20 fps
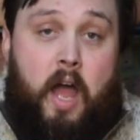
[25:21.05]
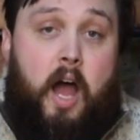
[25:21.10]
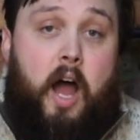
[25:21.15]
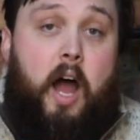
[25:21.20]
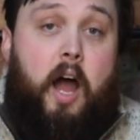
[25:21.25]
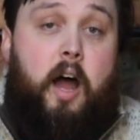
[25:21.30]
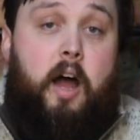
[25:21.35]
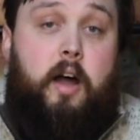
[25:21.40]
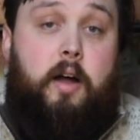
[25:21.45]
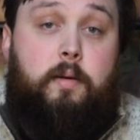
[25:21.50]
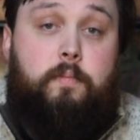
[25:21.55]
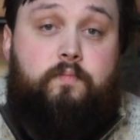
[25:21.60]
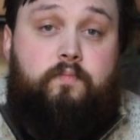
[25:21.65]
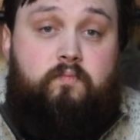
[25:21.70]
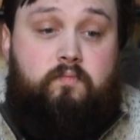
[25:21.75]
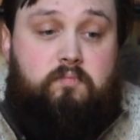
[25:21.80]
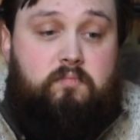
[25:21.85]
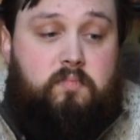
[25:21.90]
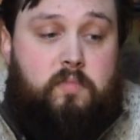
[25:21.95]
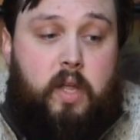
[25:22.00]

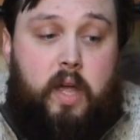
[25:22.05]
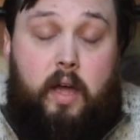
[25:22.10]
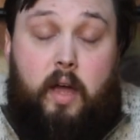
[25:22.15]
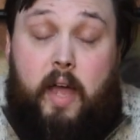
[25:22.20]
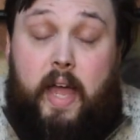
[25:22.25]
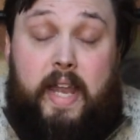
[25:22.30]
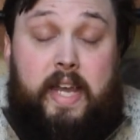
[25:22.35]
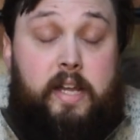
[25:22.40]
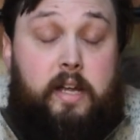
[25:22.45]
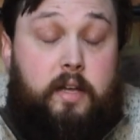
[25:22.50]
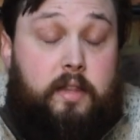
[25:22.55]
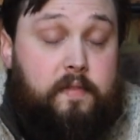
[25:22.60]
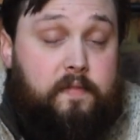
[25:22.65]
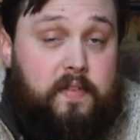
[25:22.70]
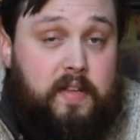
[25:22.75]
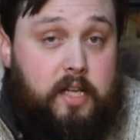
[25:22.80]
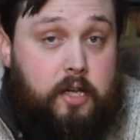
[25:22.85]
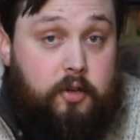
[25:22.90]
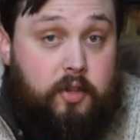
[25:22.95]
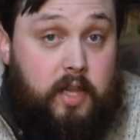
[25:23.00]
Yeah, any other
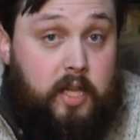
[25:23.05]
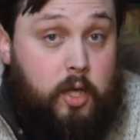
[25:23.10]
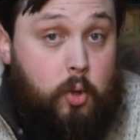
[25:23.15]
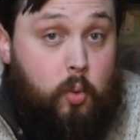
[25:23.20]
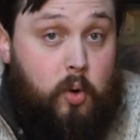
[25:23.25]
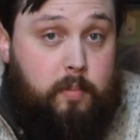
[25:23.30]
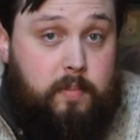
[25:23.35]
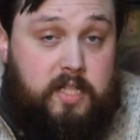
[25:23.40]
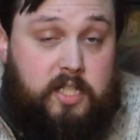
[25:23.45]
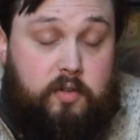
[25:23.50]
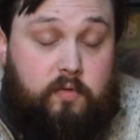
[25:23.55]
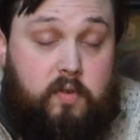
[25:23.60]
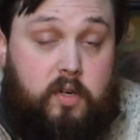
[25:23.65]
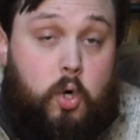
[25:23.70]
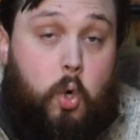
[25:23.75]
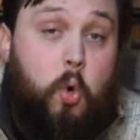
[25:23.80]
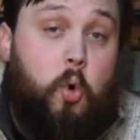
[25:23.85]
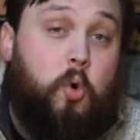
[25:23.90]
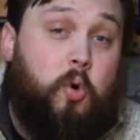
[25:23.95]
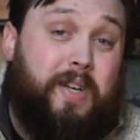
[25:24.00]
video that you want me to
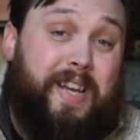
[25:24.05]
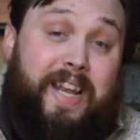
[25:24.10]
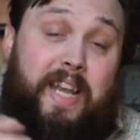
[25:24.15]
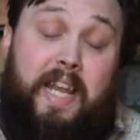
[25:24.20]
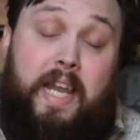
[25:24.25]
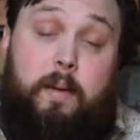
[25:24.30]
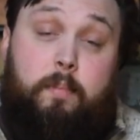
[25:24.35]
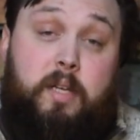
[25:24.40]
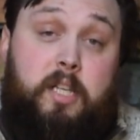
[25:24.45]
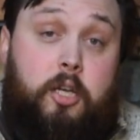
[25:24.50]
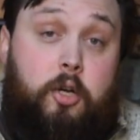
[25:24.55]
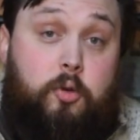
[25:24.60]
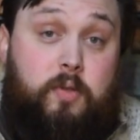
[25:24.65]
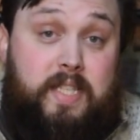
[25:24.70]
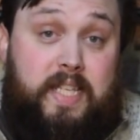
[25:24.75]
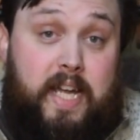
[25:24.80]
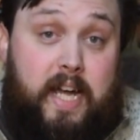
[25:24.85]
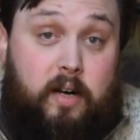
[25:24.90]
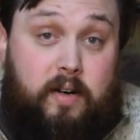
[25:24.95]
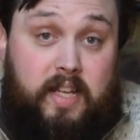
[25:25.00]
record, let me know
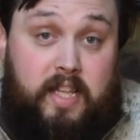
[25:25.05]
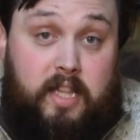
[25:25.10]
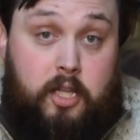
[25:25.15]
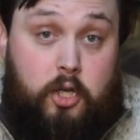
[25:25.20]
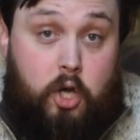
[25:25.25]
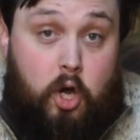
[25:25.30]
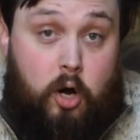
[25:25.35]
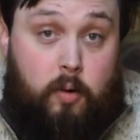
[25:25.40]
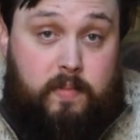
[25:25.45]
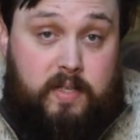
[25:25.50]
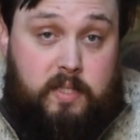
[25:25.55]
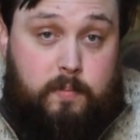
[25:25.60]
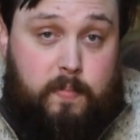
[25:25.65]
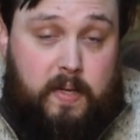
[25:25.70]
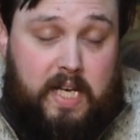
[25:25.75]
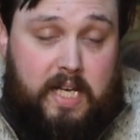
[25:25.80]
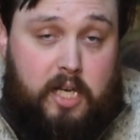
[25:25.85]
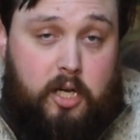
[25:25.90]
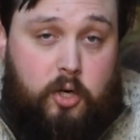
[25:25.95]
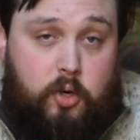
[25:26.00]
down in the comments
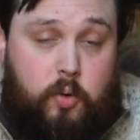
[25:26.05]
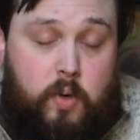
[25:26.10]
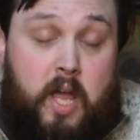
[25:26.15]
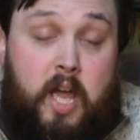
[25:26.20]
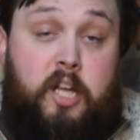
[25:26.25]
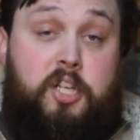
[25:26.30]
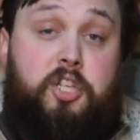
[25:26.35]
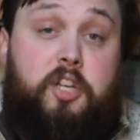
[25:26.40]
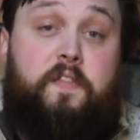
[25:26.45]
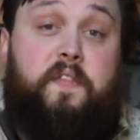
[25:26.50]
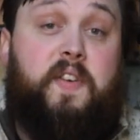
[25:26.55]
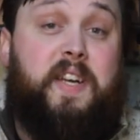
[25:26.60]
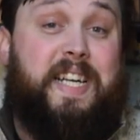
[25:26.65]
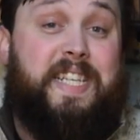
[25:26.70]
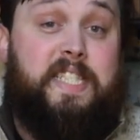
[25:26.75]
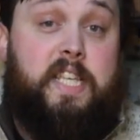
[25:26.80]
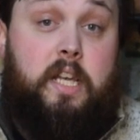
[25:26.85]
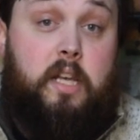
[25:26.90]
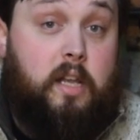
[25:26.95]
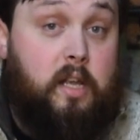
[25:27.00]
below. Don't forget
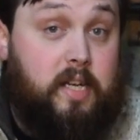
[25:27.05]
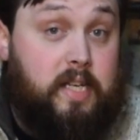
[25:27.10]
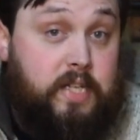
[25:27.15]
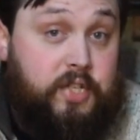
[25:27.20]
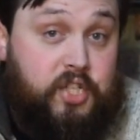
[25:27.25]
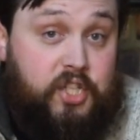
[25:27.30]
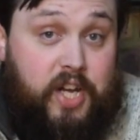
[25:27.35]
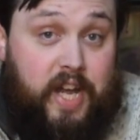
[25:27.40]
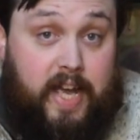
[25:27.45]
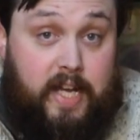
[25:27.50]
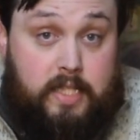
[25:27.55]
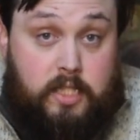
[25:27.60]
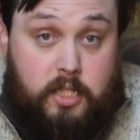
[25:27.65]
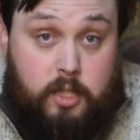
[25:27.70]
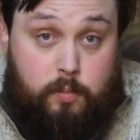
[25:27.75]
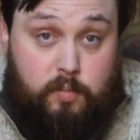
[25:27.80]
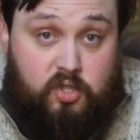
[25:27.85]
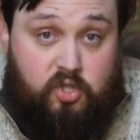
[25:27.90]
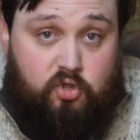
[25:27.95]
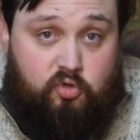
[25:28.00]
to like, share and
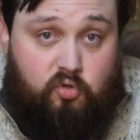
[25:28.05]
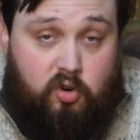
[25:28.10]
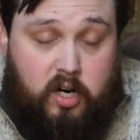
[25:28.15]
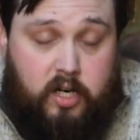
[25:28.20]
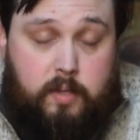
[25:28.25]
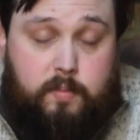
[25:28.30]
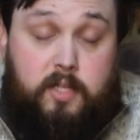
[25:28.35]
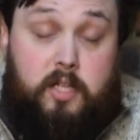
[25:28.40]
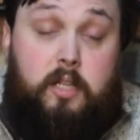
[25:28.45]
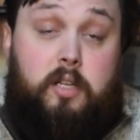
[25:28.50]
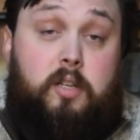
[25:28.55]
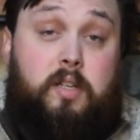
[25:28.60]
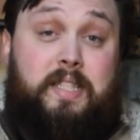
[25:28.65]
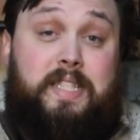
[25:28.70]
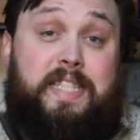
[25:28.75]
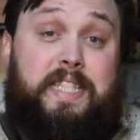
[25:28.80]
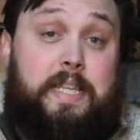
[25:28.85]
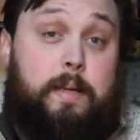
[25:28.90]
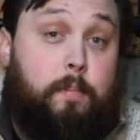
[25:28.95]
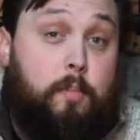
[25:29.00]
subscribe so that you can
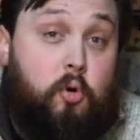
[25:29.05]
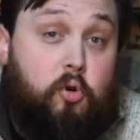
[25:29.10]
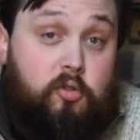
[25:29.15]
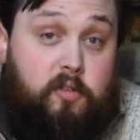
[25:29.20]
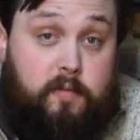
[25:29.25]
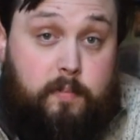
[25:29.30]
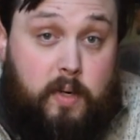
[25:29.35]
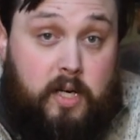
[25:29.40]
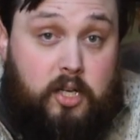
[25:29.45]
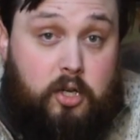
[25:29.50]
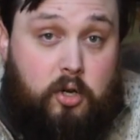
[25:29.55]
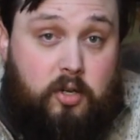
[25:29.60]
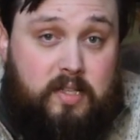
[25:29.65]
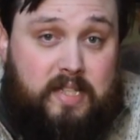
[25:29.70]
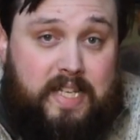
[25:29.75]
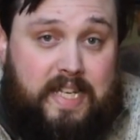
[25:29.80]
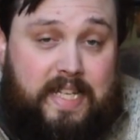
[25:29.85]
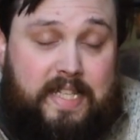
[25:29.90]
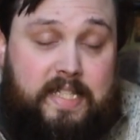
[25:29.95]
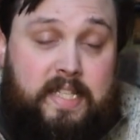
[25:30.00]
see more of my
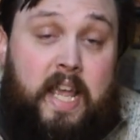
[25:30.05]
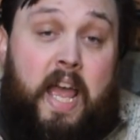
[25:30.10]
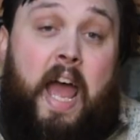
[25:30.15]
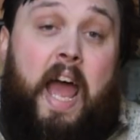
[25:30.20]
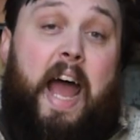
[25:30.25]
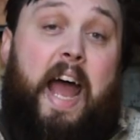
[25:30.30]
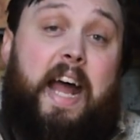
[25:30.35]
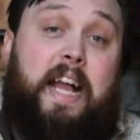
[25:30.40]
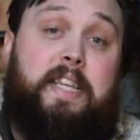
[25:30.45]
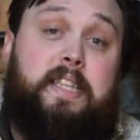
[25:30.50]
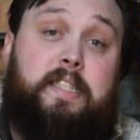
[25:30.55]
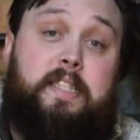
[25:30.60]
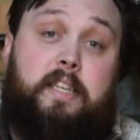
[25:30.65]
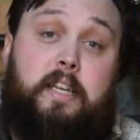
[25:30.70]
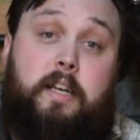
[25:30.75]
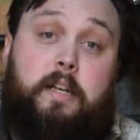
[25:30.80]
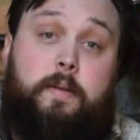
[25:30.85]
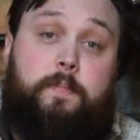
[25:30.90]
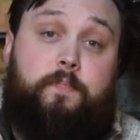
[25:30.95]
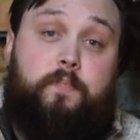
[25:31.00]
content, and
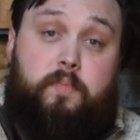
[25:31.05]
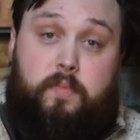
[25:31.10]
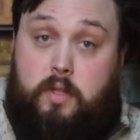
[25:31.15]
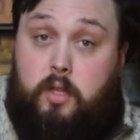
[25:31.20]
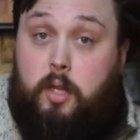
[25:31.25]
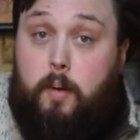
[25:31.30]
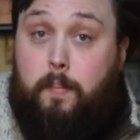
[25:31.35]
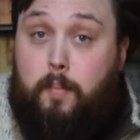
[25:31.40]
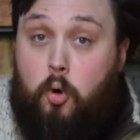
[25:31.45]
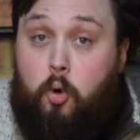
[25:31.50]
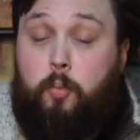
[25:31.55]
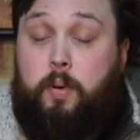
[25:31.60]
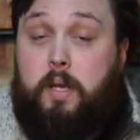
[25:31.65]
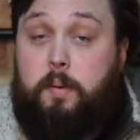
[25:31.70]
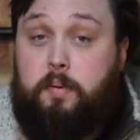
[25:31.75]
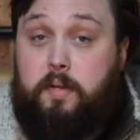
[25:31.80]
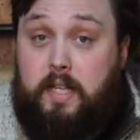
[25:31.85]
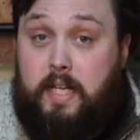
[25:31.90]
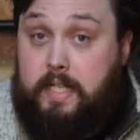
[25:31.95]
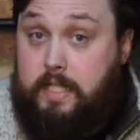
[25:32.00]
the more
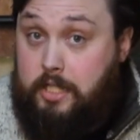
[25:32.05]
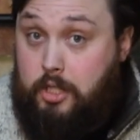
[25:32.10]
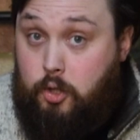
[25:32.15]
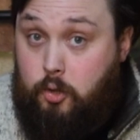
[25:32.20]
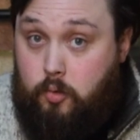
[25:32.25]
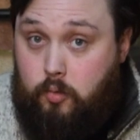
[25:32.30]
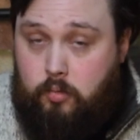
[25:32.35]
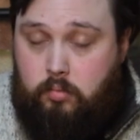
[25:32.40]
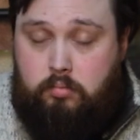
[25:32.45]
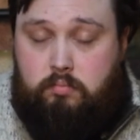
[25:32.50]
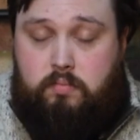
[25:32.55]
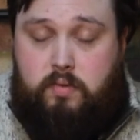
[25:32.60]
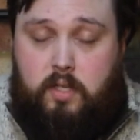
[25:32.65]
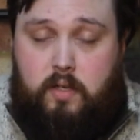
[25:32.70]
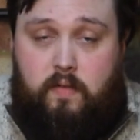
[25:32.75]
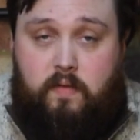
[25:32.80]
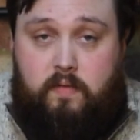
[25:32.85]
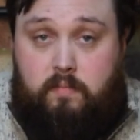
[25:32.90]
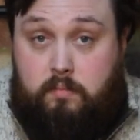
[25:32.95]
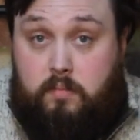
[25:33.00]
people that do sort
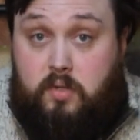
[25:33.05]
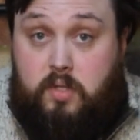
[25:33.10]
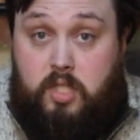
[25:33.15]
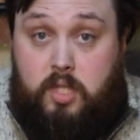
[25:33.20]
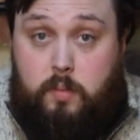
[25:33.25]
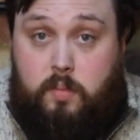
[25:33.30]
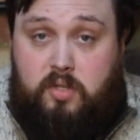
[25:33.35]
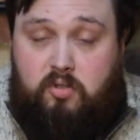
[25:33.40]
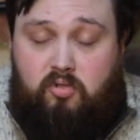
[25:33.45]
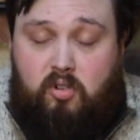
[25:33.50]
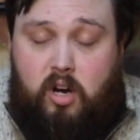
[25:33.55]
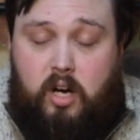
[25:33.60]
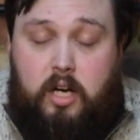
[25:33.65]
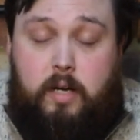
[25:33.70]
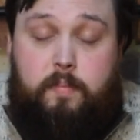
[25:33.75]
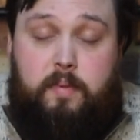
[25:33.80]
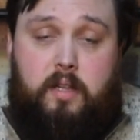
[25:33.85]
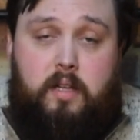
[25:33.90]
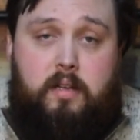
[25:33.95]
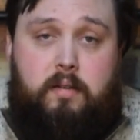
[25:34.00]
of subscribe,
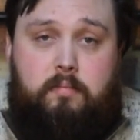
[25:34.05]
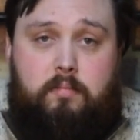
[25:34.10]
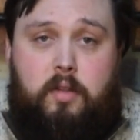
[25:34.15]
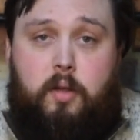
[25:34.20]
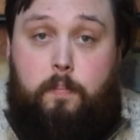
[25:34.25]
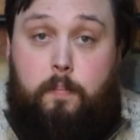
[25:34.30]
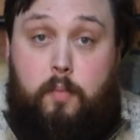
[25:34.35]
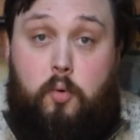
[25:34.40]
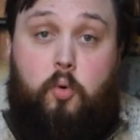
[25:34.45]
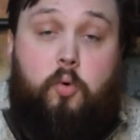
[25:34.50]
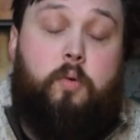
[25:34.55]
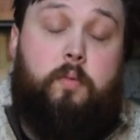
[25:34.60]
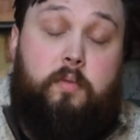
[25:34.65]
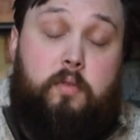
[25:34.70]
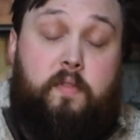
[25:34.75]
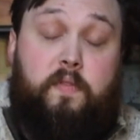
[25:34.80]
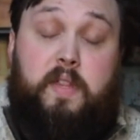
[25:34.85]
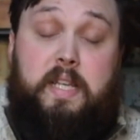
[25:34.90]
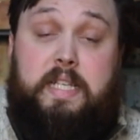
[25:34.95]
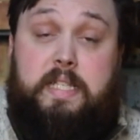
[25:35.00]
the more
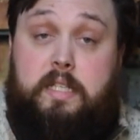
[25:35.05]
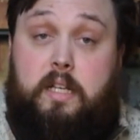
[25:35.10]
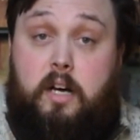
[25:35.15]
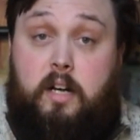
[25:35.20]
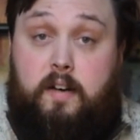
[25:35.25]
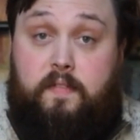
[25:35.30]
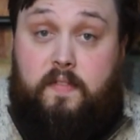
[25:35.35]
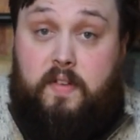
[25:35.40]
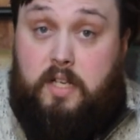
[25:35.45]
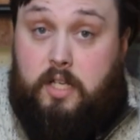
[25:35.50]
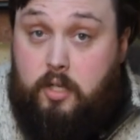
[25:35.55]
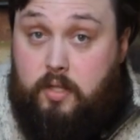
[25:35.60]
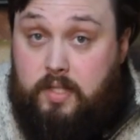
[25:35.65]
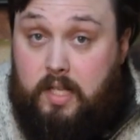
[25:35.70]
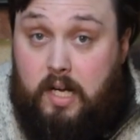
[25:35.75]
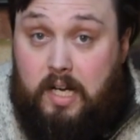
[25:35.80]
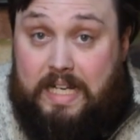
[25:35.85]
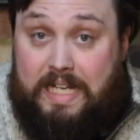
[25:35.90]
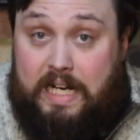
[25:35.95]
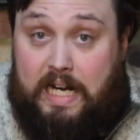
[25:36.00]
of these kind of videos that
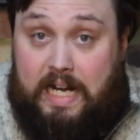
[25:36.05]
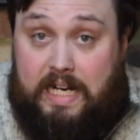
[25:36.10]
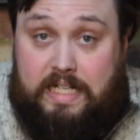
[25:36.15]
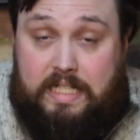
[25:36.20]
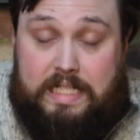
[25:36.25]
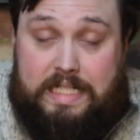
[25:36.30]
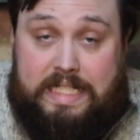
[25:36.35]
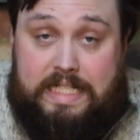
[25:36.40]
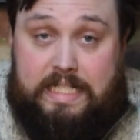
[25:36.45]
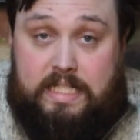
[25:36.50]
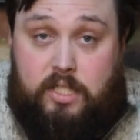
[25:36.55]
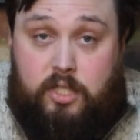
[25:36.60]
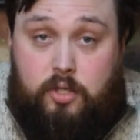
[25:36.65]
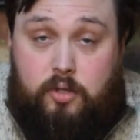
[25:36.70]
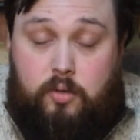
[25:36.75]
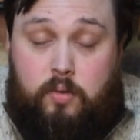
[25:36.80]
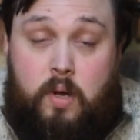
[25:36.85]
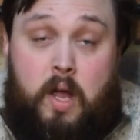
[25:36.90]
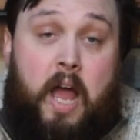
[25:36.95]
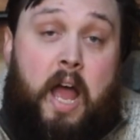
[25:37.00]
I can actually
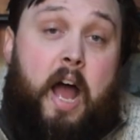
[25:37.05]
do.